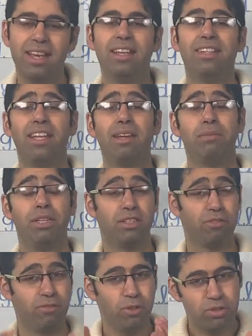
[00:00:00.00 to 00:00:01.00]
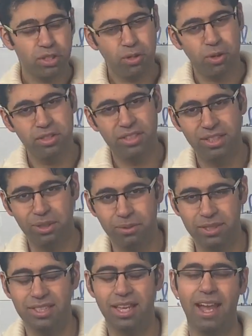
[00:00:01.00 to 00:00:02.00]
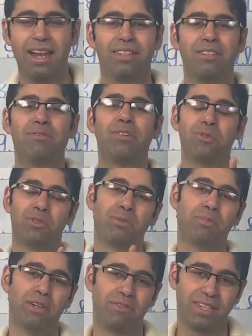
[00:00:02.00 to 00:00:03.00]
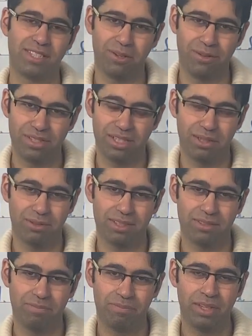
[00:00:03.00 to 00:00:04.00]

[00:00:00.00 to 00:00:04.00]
namely the future continuous and the future perfect continuous.